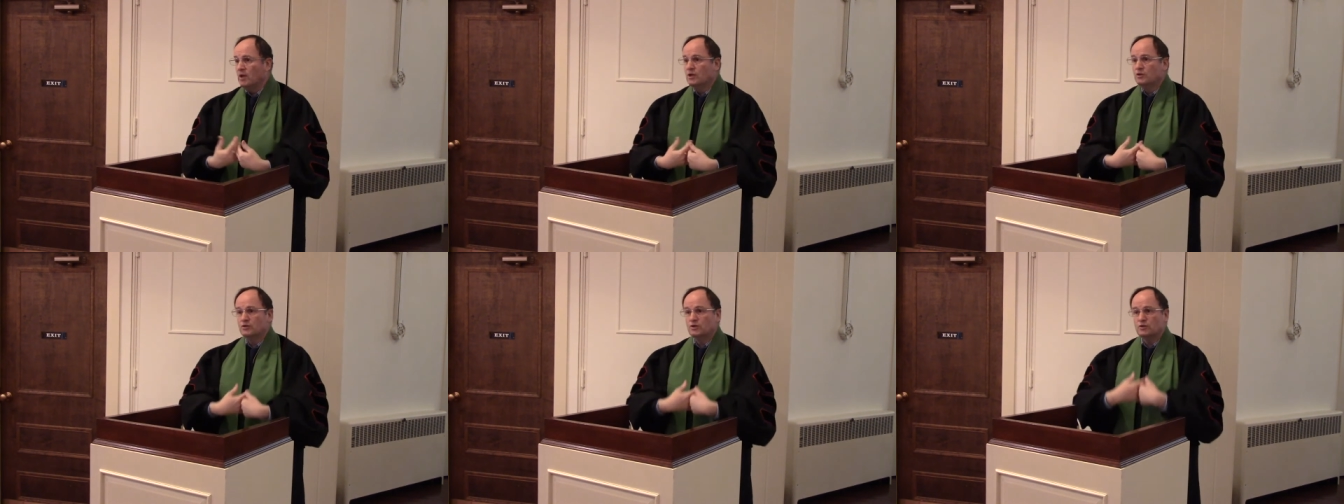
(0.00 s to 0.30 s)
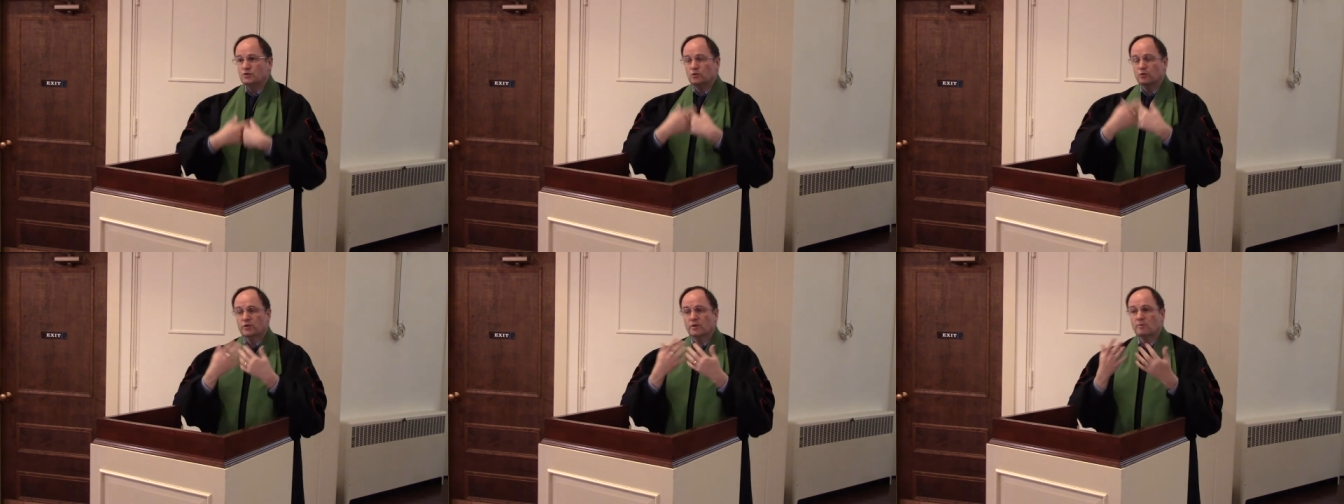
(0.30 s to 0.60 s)
she
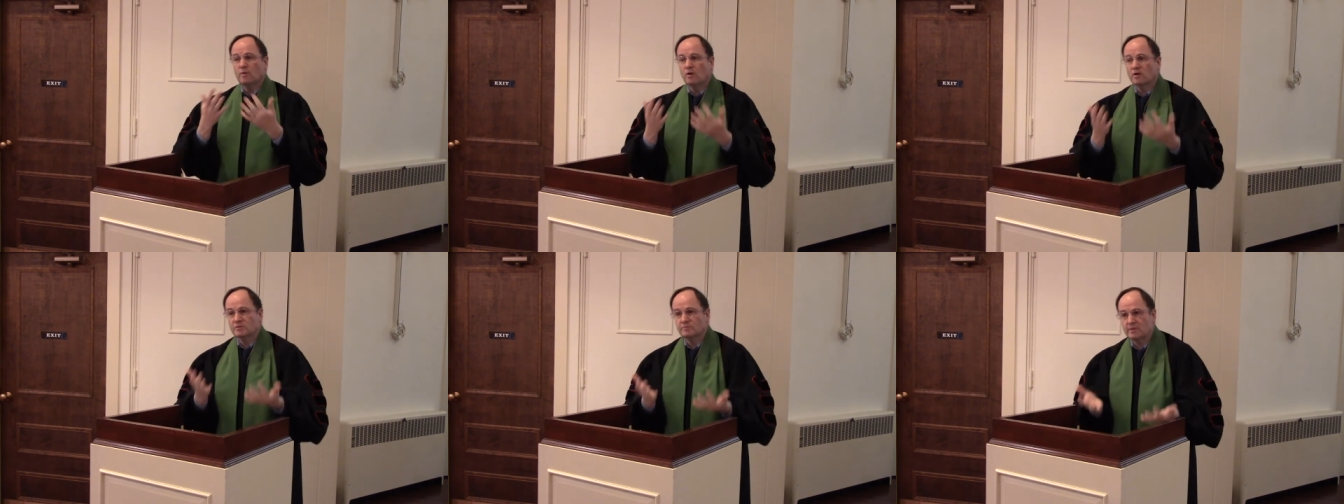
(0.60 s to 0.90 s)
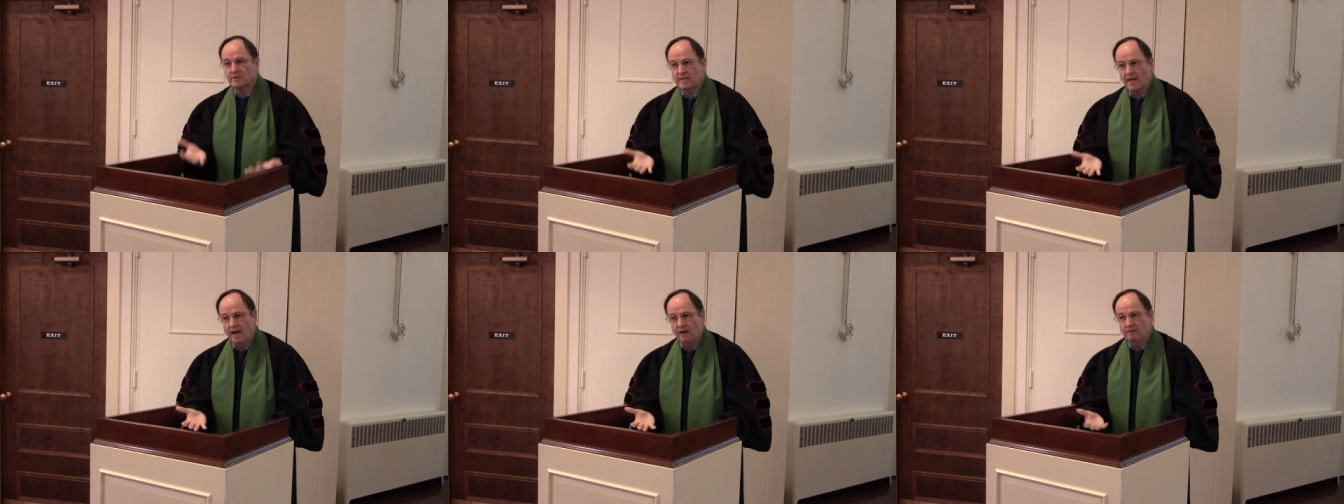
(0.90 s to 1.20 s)
showed them
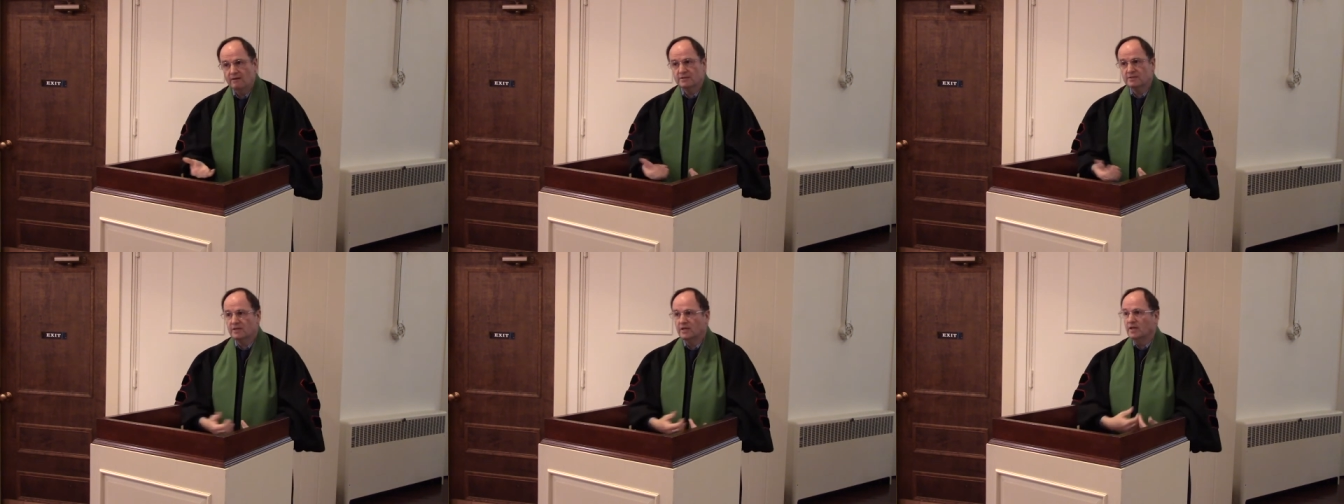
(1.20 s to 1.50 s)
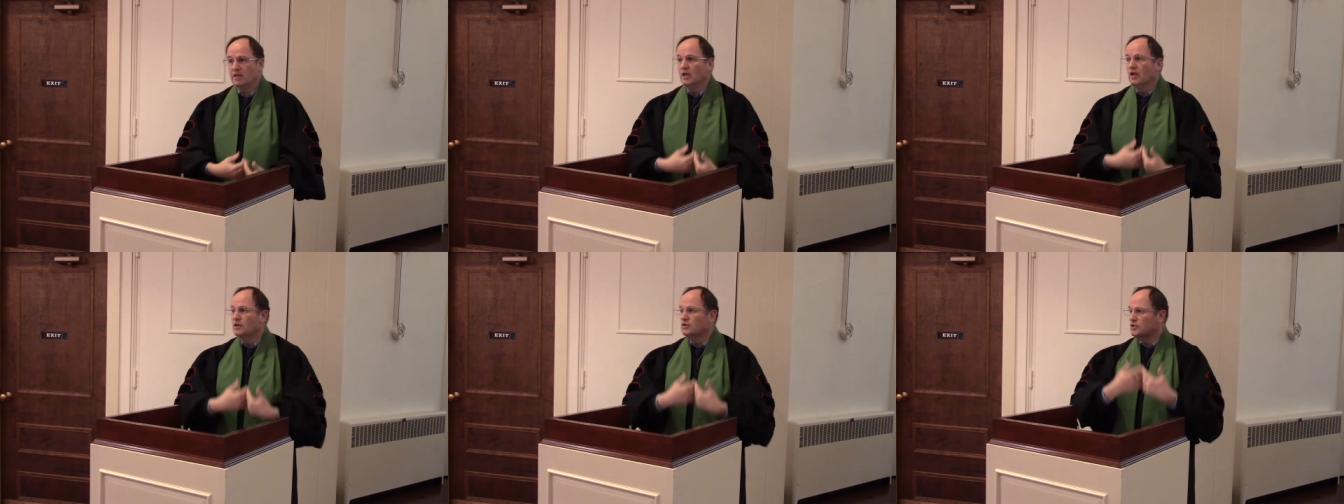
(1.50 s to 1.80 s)

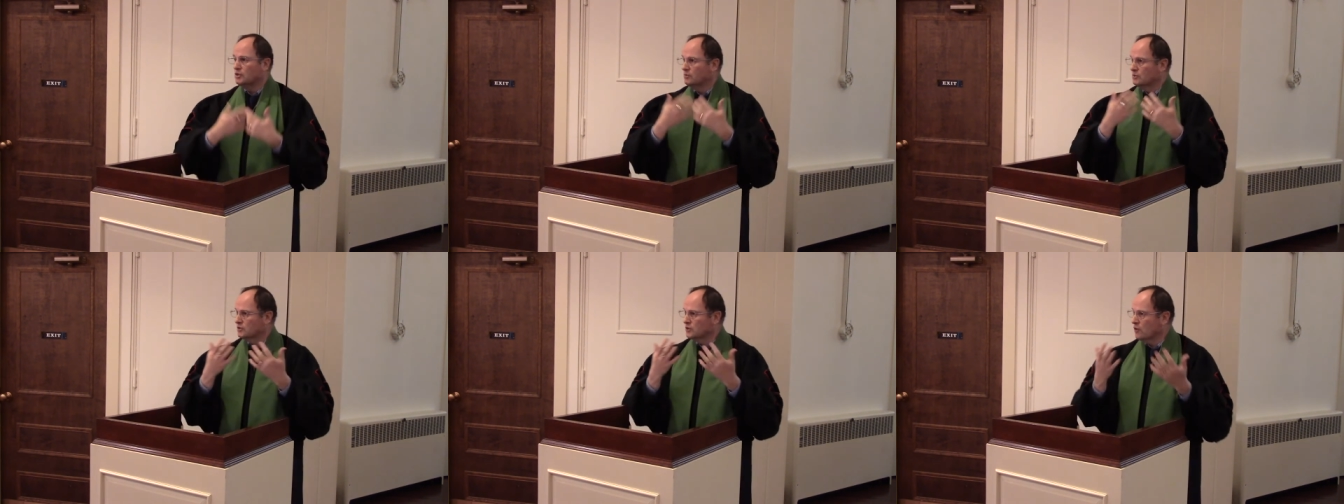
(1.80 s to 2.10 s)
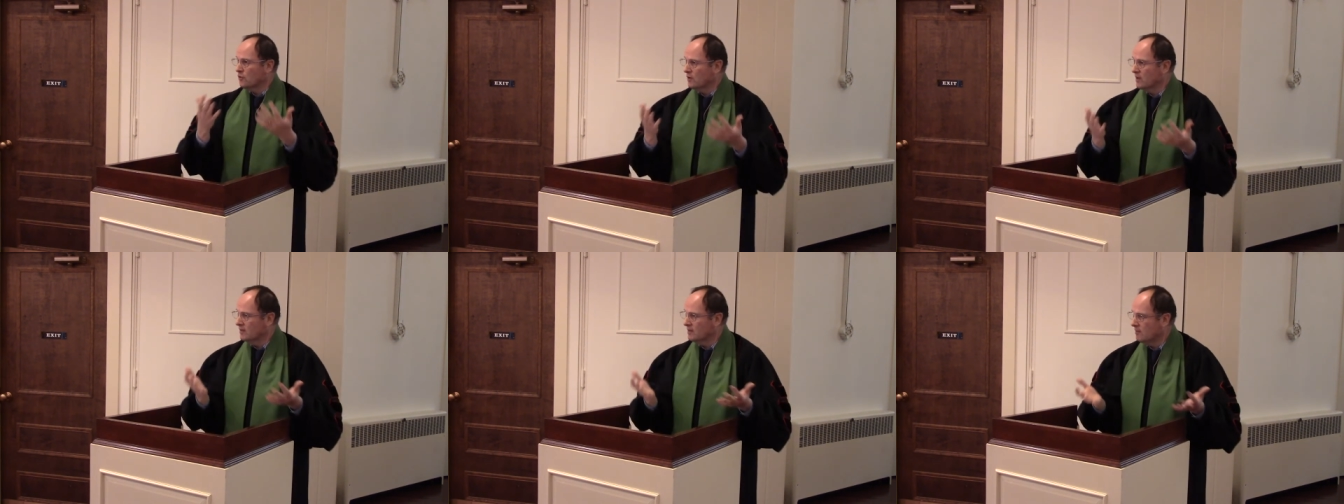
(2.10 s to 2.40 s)
hospitality, she was
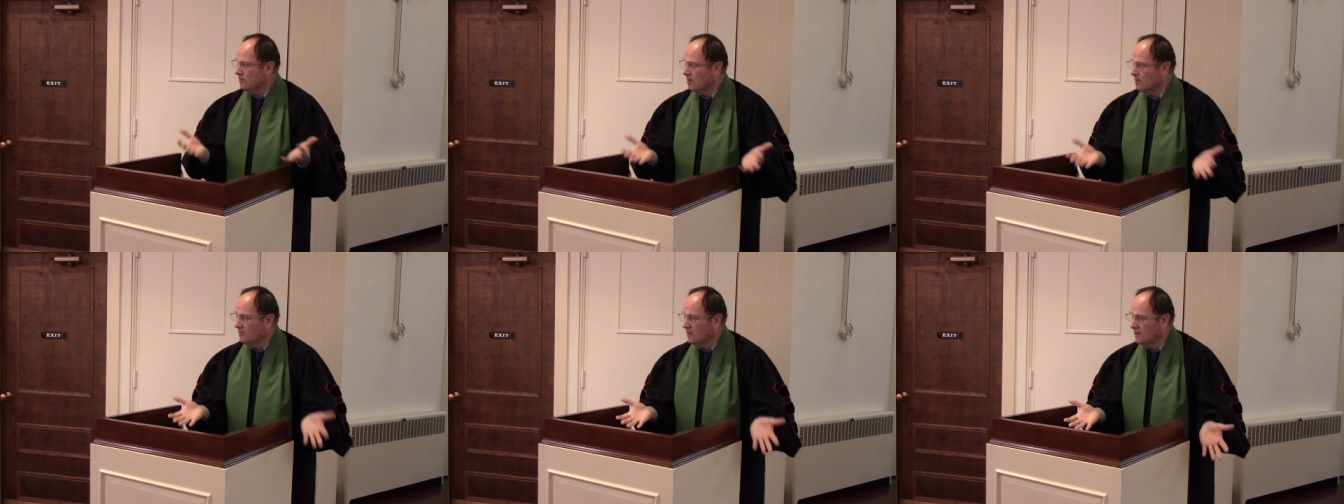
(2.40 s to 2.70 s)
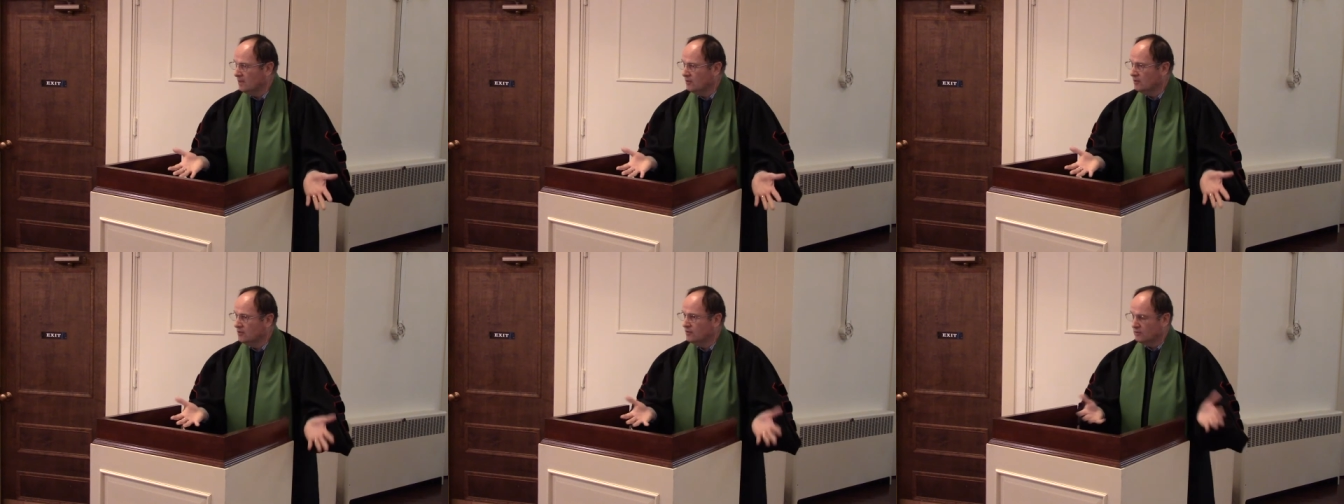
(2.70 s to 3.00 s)
cooking them a
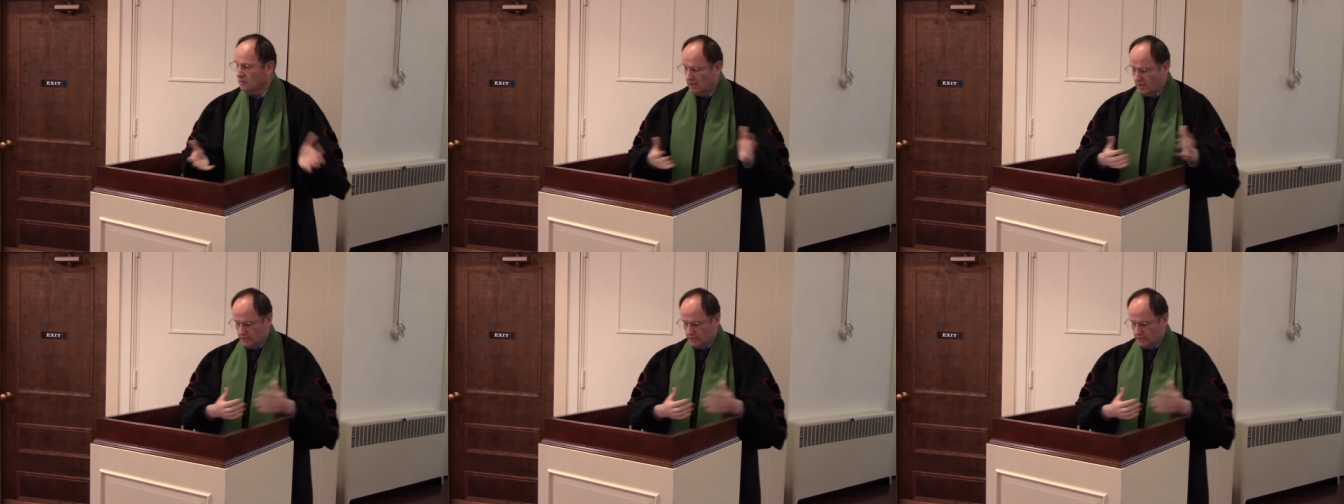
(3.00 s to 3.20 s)
meal,